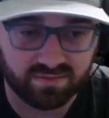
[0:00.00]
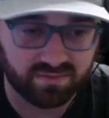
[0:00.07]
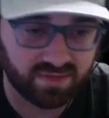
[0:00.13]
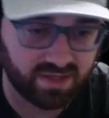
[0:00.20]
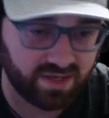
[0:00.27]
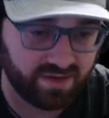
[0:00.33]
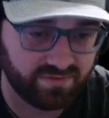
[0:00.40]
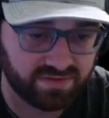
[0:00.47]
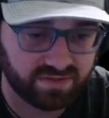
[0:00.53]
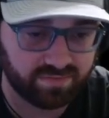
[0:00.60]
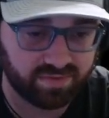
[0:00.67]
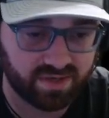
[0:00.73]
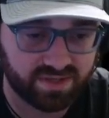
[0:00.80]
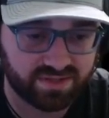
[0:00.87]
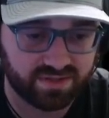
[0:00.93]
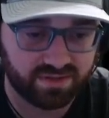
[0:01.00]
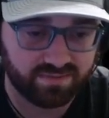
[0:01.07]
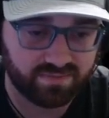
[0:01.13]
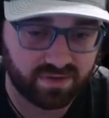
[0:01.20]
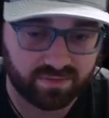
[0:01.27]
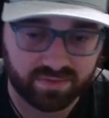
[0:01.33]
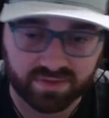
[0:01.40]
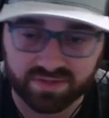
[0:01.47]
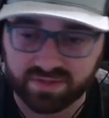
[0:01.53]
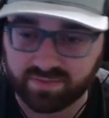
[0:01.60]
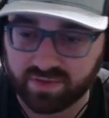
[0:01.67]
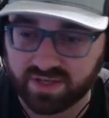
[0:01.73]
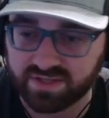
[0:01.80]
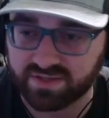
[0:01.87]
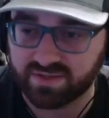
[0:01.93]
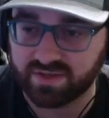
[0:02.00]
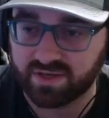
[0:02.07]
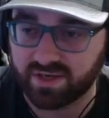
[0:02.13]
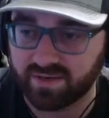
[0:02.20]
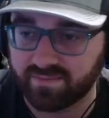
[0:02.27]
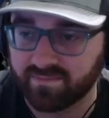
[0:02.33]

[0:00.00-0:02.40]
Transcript: I have a suppressor. I'll put a suppressor on.